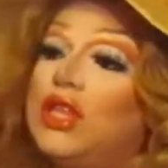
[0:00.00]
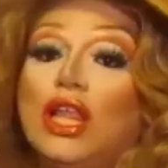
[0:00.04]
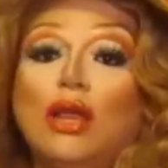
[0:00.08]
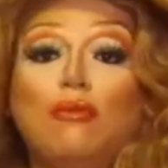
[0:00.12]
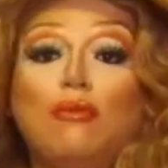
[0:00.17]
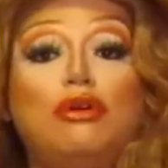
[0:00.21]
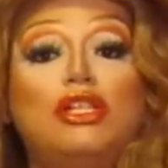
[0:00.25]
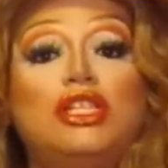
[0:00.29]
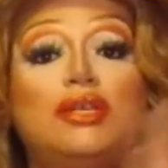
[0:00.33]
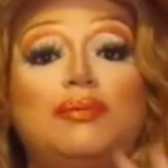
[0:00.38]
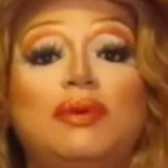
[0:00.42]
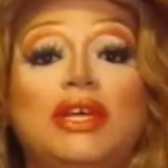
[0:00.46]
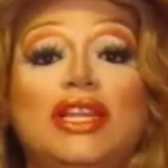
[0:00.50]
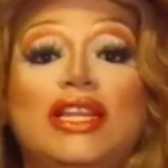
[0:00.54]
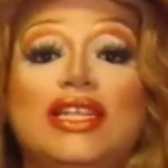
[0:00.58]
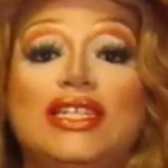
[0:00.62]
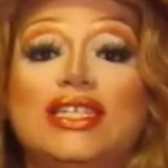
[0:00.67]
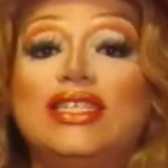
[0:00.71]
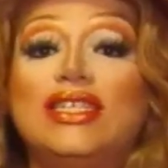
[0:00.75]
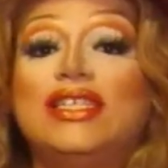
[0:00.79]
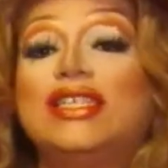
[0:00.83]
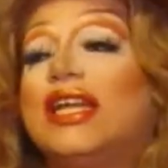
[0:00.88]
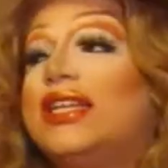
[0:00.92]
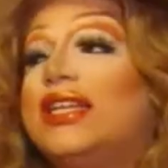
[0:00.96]
But to me, this
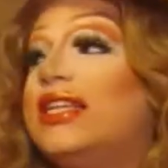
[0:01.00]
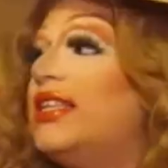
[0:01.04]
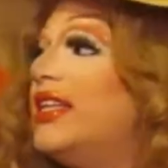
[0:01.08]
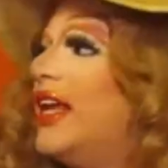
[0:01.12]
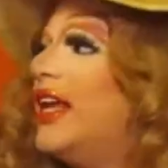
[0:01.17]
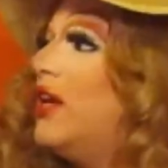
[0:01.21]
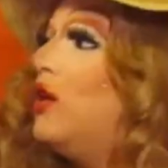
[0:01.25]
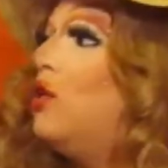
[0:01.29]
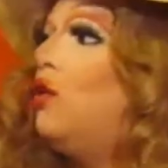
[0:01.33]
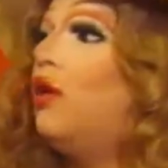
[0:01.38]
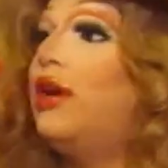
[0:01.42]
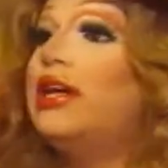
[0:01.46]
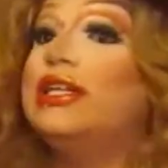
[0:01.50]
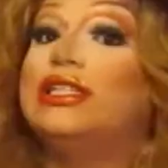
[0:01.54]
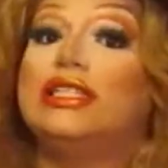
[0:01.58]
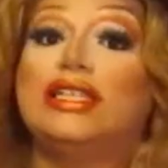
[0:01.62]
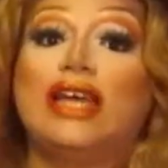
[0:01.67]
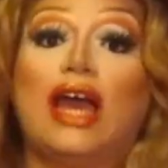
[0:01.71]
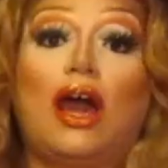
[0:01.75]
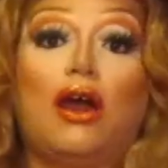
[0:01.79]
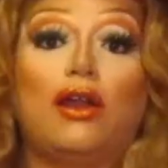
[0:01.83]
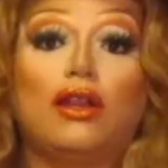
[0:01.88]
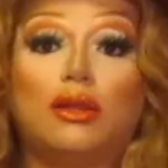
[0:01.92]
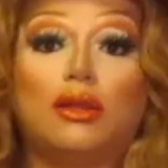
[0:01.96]
is nothing like crazy
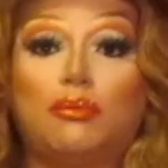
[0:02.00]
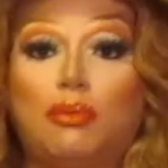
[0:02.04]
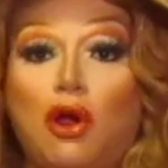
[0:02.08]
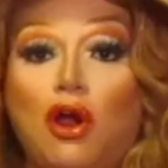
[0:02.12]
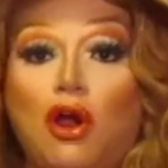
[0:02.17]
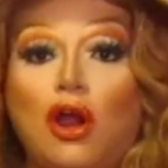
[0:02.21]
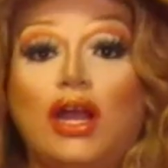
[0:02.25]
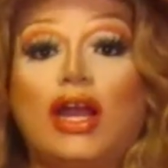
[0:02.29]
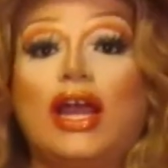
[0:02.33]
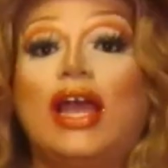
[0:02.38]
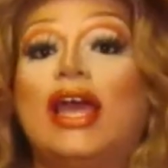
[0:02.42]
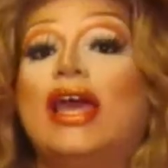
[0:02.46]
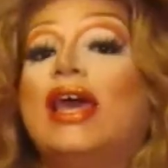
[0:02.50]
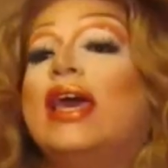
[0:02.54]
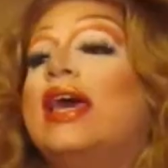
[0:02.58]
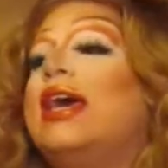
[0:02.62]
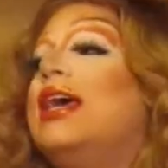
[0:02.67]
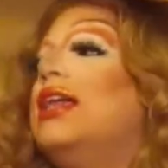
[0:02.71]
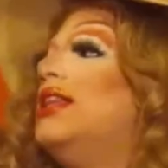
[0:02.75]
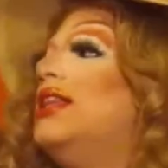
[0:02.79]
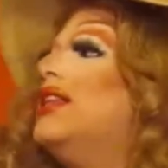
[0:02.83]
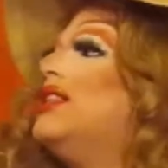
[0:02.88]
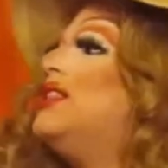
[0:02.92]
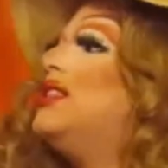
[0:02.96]
out of the park.
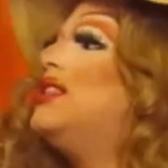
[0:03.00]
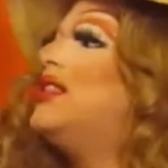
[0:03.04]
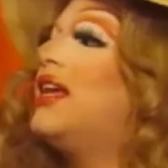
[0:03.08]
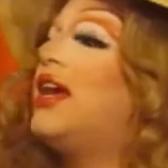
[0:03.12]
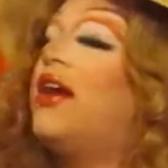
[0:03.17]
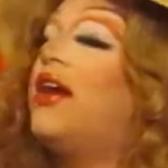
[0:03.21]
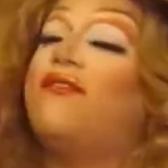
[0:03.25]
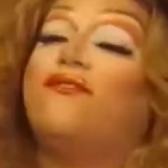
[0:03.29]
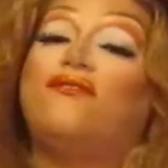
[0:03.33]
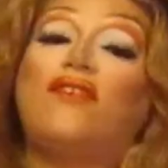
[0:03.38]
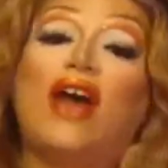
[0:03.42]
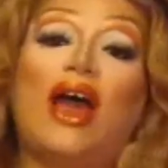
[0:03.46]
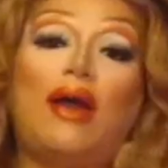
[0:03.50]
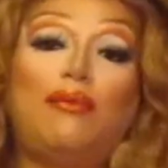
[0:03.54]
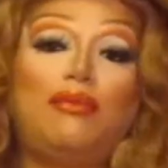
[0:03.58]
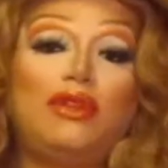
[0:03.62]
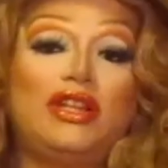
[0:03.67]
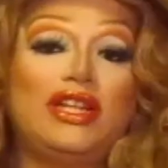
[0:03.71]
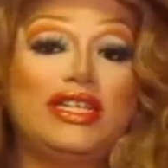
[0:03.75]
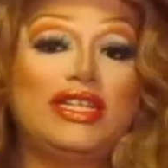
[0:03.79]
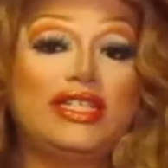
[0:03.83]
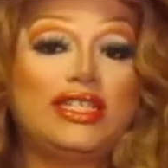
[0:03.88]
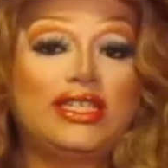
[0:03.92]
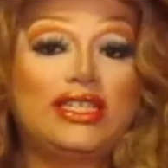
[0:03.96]
This is like a
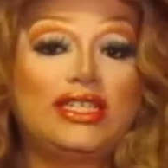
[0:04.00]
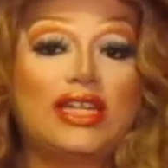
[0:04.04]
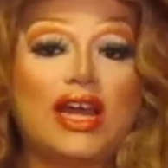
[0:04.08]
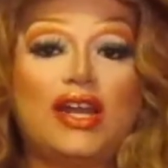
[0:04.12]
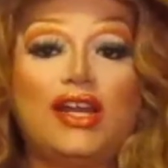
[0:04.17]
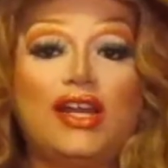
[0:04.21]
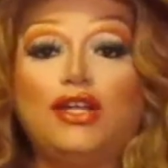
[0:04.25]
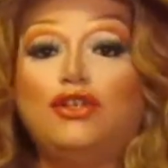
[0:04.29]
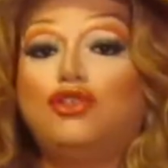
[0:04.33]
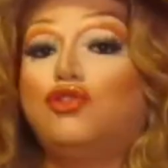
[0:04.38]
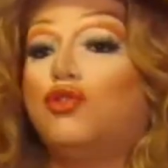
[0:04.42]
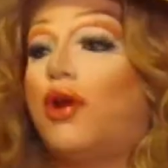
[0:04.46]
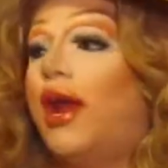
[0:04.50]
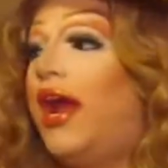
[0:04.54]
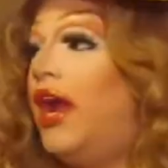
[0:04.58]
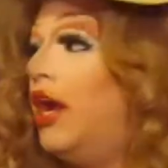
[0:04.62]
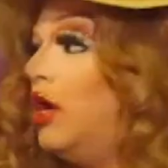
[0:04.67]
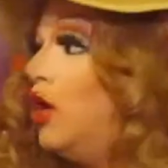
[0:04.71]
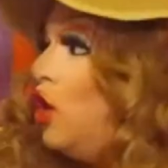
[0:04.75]
fabulous, stunning drag